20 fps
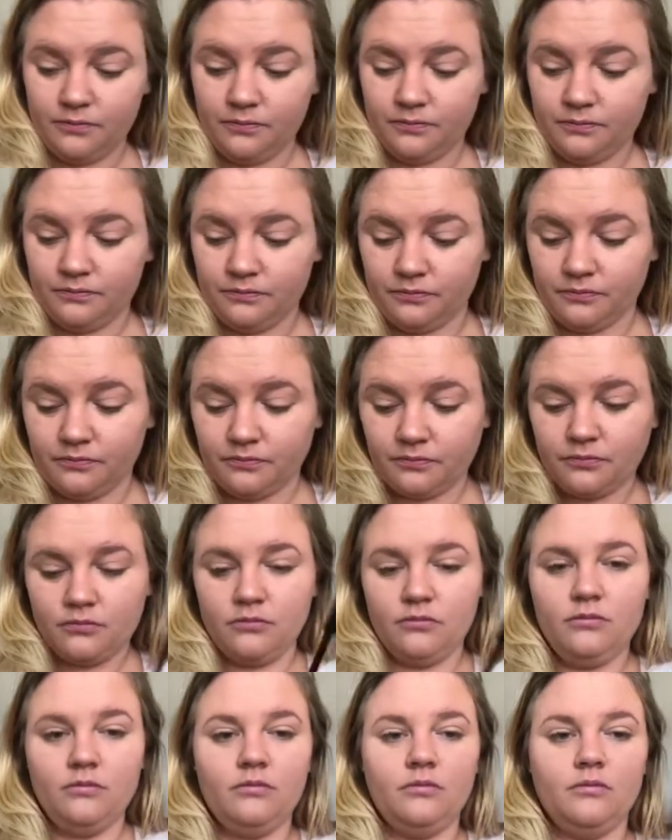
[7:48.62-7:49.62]

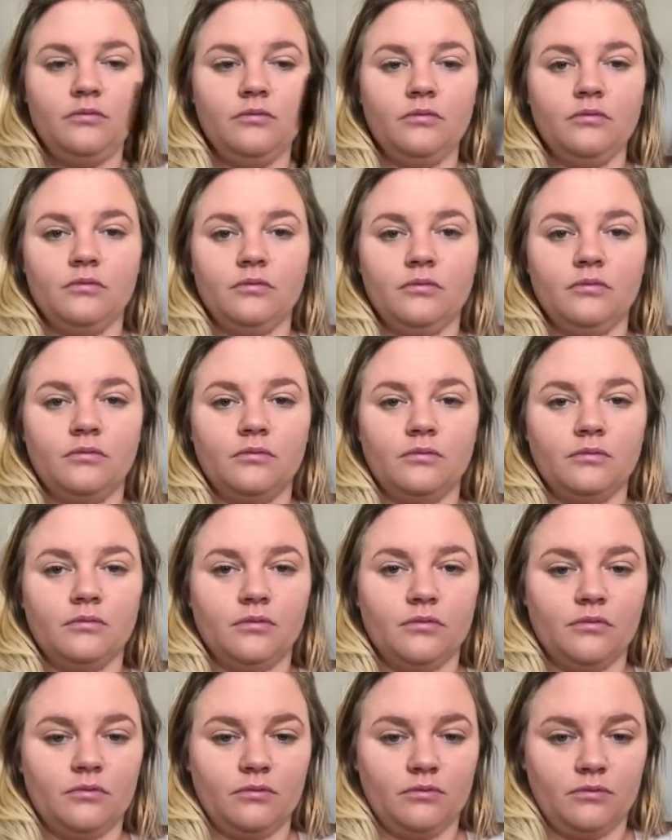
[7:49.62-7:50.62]

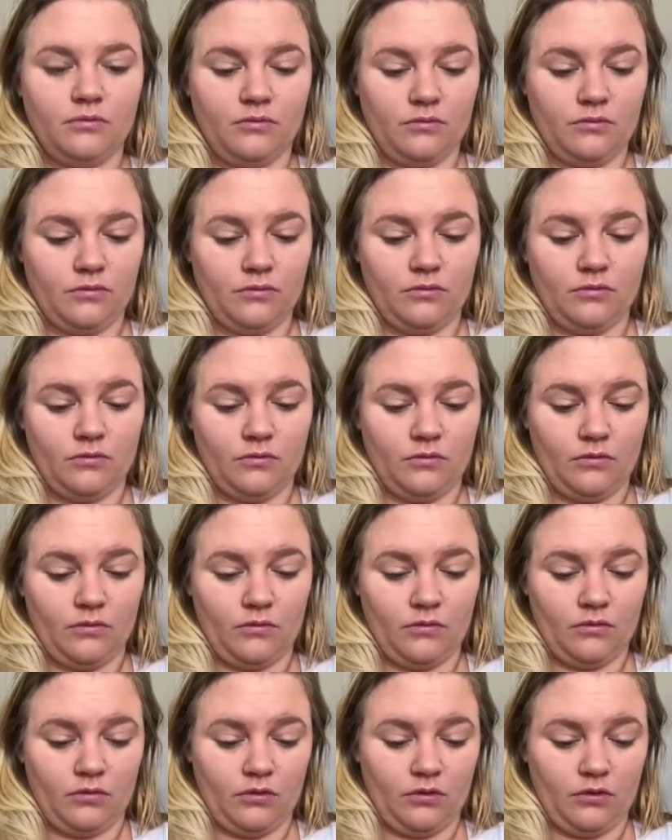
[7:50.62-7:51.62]

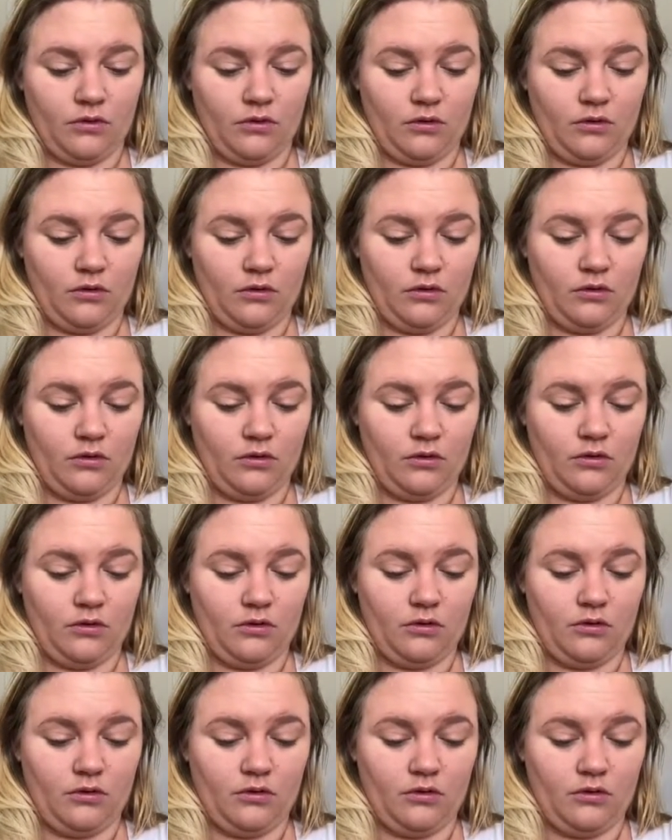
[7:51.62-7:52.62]

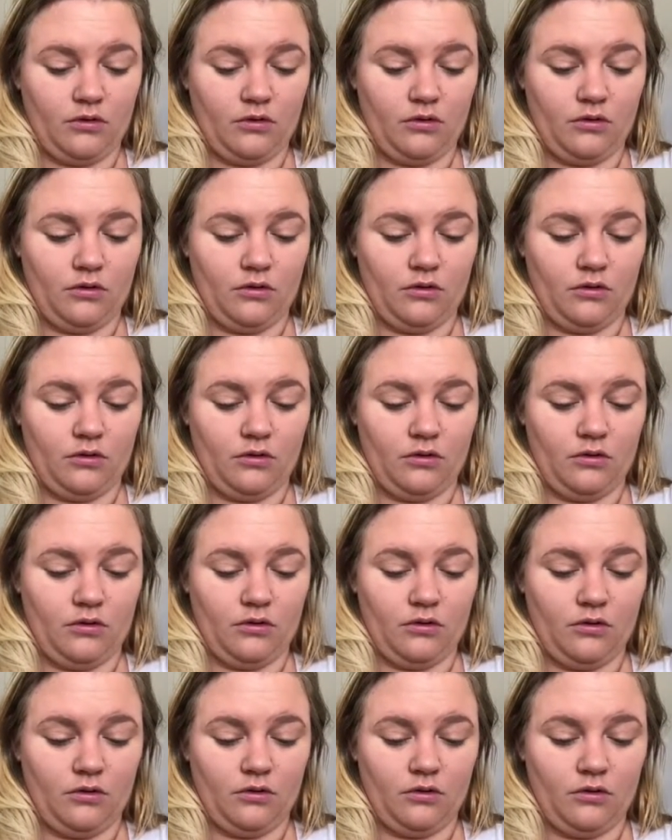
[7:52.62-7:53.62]

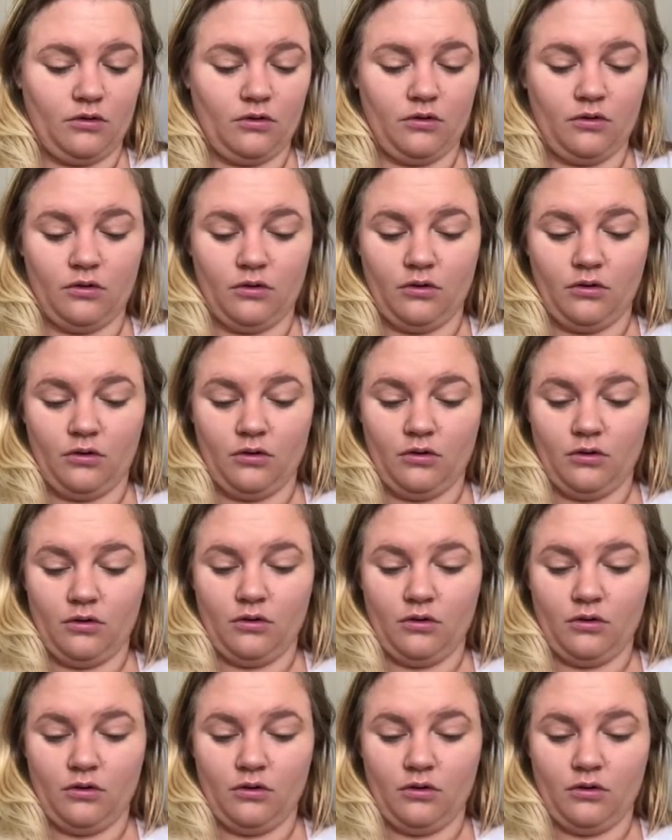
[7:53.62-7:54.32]
(no one is talking)